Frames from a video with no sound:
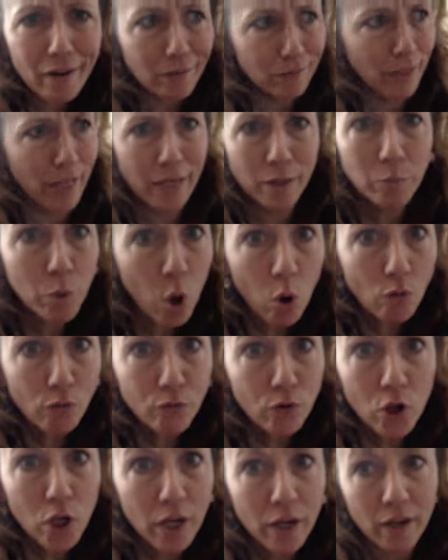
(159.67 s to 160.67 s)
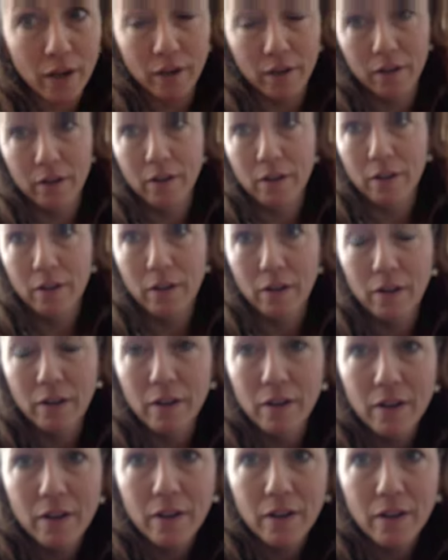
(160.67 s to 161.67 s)
Let them go
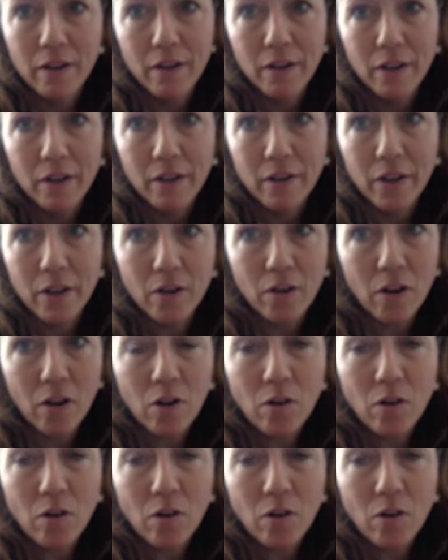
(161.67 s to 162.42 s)
free you know?